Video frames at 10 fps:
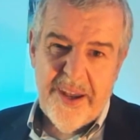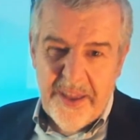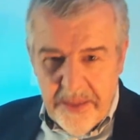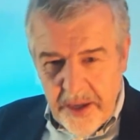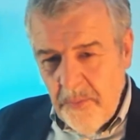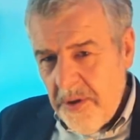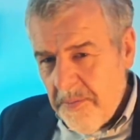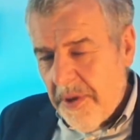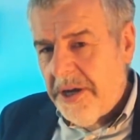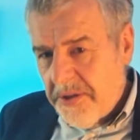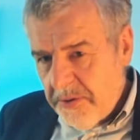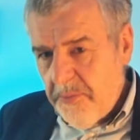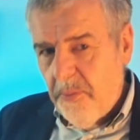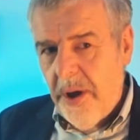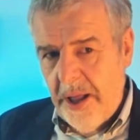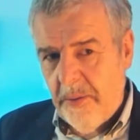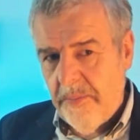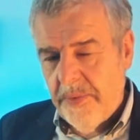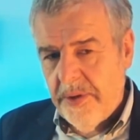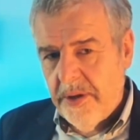And I think we might do well
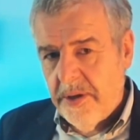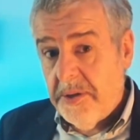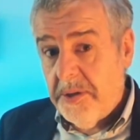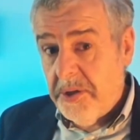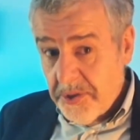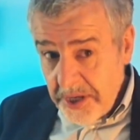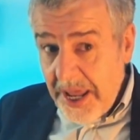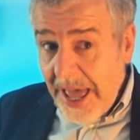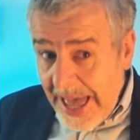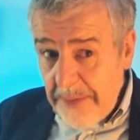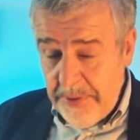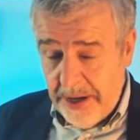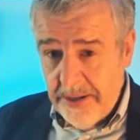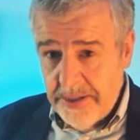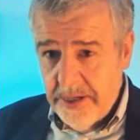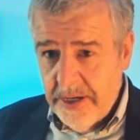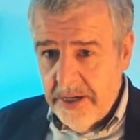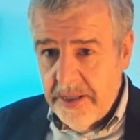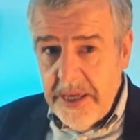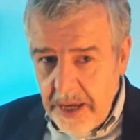to just inhabit
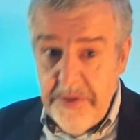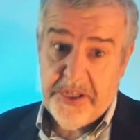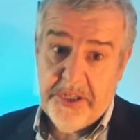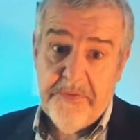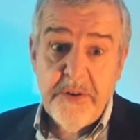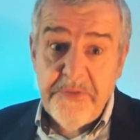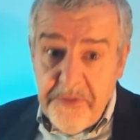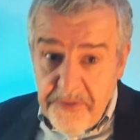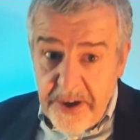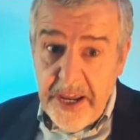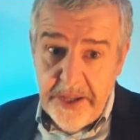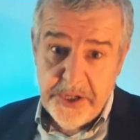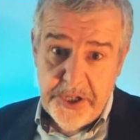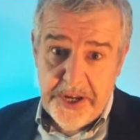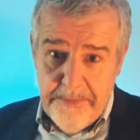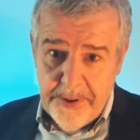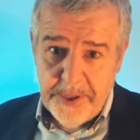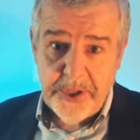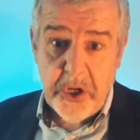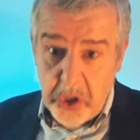the image of those failing
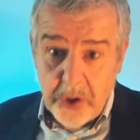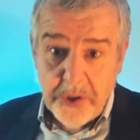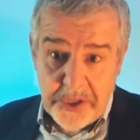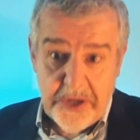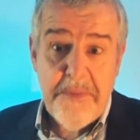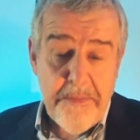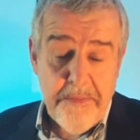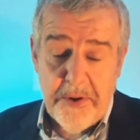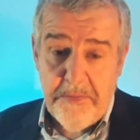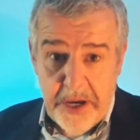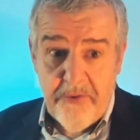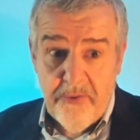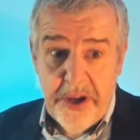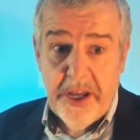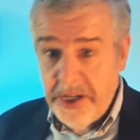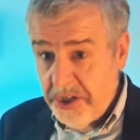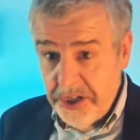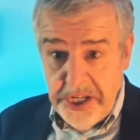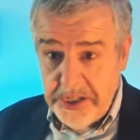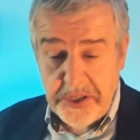shepherds and God's commitment made real in
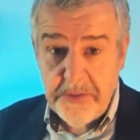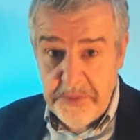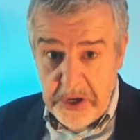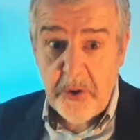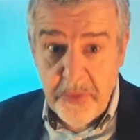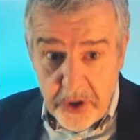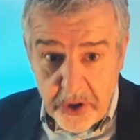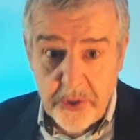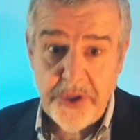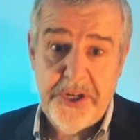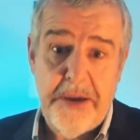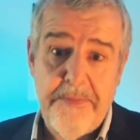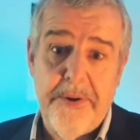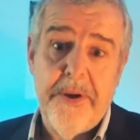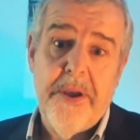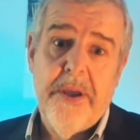Jesus to become the good shepherd.